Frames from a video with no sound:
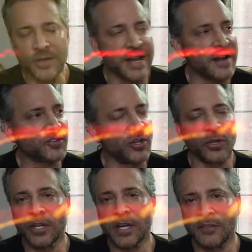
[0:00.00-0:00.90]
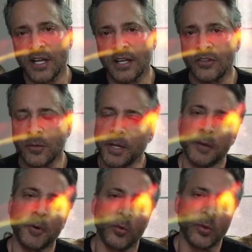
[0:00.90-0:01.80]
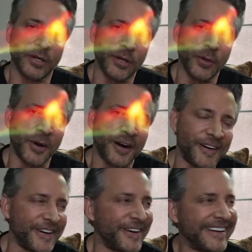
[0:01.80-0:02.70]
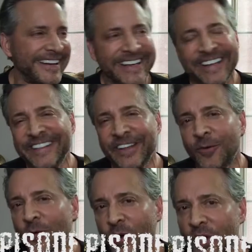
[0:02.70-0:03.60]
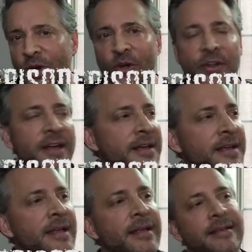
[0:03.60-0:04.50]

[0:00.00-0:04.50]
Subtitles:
good afternoon, good evening, depending upon where you are in the world.